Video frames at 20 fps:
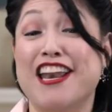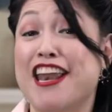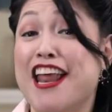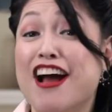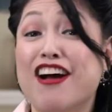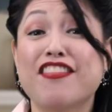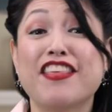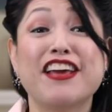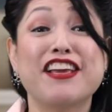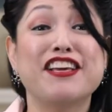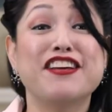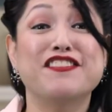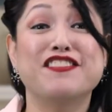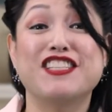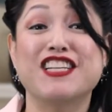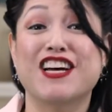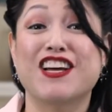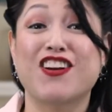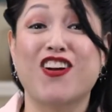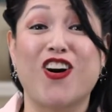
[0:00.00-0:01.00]
Now that you've
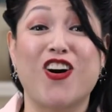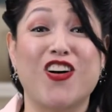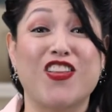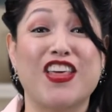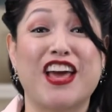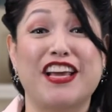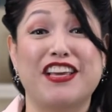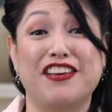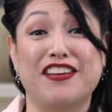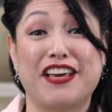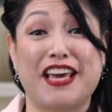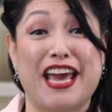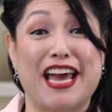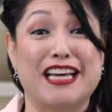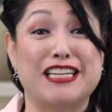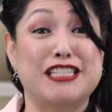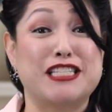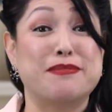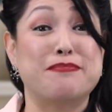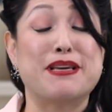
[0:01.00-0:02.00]
done all that you
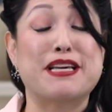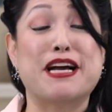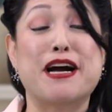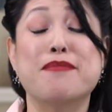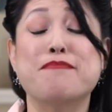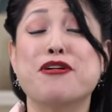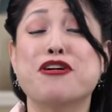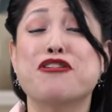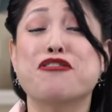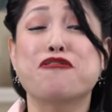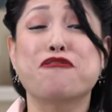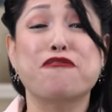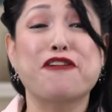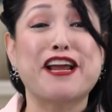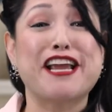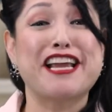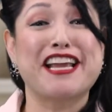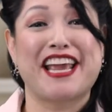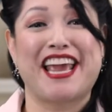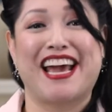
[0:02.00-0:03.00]
can to become a
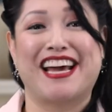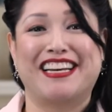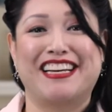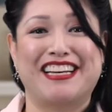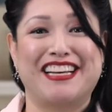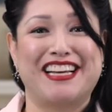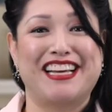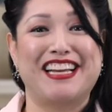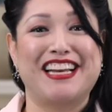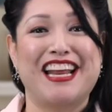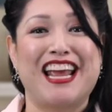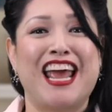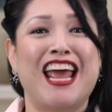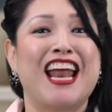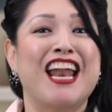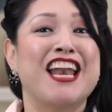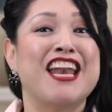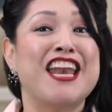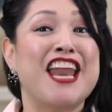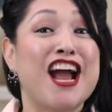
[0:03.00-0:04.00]
great candidate,
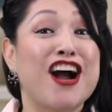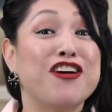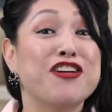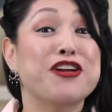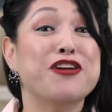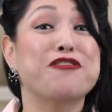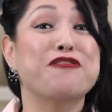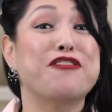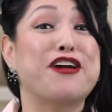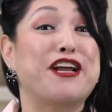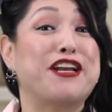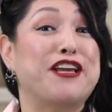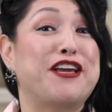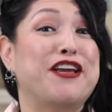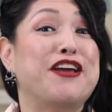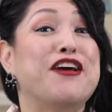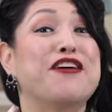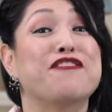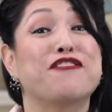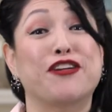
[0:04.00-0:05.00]
now you're
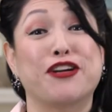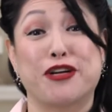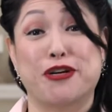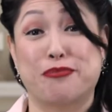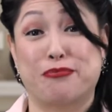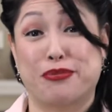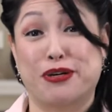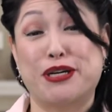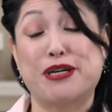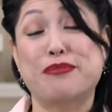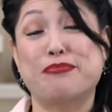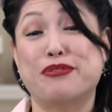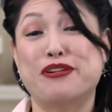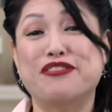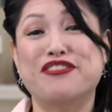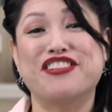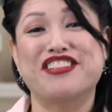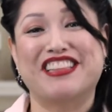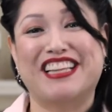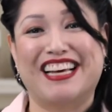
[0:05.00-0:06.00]
ready for your
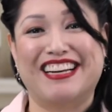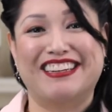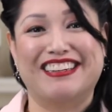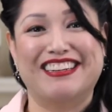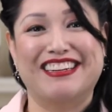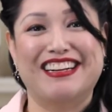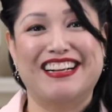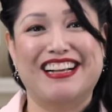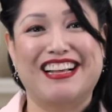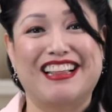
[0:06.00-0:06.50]
pre-approval letter.